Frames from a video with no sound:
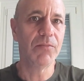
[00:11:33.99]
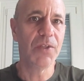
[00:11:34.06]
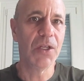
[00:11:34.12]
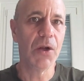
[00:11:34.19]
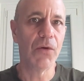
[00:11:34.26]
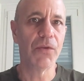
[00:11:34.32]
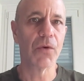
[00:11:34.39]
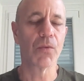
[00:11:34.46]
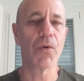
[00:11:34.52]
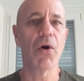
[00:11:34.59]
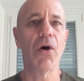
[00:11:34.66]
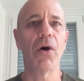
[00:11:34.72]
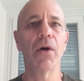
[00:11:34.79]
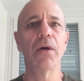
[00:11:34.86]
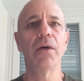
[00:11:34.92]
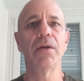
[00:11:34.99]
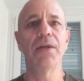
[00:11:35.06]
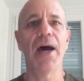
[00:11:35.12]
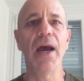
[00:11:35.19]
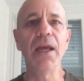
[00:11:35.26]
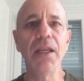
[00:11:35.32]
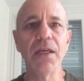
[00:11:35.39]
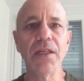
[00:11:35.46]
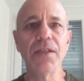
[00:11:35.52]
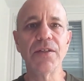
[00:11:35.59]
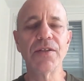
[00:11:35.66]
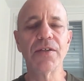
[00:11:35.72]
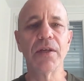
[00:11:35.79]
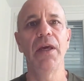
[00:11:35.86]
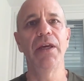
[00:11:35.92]
the wrong
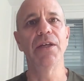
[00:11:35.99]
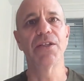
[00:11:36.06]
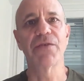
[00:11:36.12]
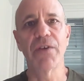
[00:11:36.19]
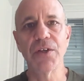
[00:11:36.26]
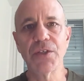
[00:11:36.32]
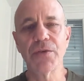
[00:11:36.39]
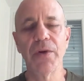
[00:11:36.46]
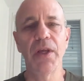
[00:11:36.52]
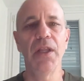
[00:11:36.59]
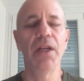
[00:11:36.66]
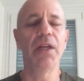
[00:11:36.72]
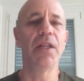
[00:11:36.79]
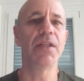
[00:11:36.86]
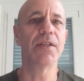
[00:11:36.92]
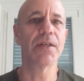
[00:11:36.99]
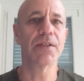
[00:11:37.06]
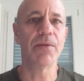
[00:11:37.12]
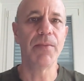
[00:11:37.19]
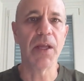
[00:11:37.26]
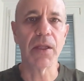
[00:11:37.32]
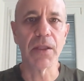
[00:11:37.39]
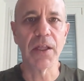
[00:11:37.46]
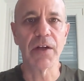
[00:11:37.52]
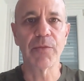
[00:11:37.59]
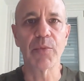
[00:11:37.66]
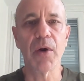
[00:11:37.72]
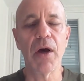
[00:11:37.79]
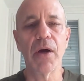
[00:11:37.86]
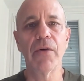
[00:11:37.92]
guidance and gets frustrated and doesn't make a lot of
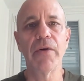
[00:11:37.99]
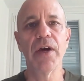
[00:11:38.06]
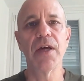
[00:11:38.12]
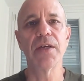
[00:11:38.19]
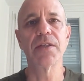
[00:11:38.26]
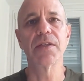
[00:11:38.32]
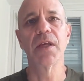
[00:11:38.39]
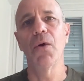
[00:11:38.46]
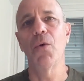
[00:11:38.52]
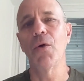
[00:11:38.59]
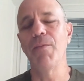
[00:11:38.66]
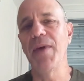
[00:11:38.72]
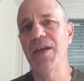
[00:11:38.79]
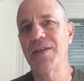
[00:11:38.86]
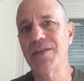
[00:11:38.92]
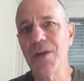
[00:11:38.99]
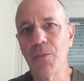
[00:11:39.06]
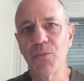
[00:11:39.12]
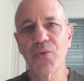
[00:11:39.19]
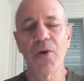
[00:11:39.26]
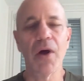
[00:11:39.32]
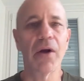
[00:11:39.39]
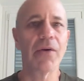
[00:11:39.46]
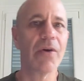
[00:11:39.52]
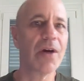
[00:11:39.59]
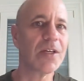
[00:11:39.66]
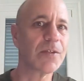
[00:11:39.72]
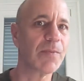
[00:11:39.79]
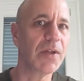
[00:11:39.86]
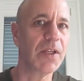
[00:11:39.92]
progress, or makes some
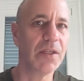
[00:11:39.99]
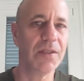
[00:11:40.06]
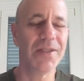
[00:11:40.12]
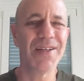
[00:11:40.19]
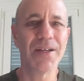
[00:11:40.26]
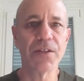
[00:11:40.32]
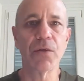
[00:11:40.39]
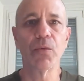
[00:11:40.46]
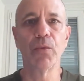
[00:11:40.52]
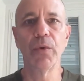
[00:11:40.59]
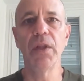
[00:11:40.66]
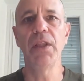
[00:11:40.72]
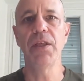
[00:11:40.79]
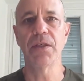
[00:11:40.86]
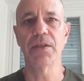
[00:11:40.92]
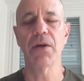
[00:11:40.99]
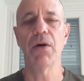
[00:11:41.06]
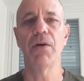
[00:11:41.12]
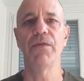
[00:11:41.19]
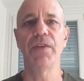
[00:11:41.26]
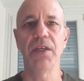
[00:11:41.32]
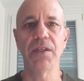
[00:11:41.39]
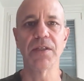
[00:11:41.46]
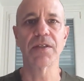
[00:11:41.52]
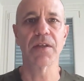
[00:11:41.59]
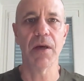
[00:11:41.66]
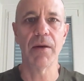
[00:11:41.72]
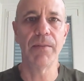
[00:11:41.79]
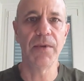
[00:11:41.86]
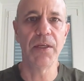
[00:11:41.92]
progress, but it doesn't really solve the
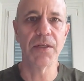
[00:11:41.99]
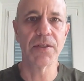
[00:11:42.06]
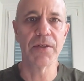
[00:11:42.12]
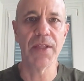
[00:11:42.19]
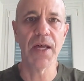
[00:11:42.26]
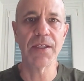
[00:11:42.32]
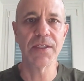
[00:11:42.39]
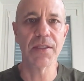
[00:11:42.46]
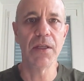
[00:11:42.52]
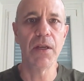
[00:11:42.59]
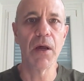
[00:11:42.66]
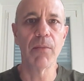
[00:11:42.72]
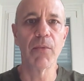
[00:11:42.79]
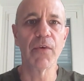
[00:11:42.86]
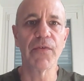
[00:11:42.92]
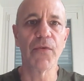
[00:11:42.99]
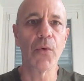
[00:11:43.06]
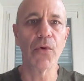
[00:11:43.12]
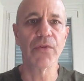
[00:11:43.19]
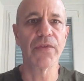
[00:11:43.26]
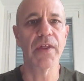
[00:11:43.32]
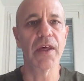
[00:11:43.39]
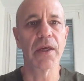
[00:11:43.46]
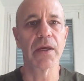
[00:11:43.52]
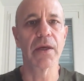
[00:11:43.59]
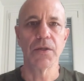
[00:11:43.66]
insomnia. So that's the number 4 thing.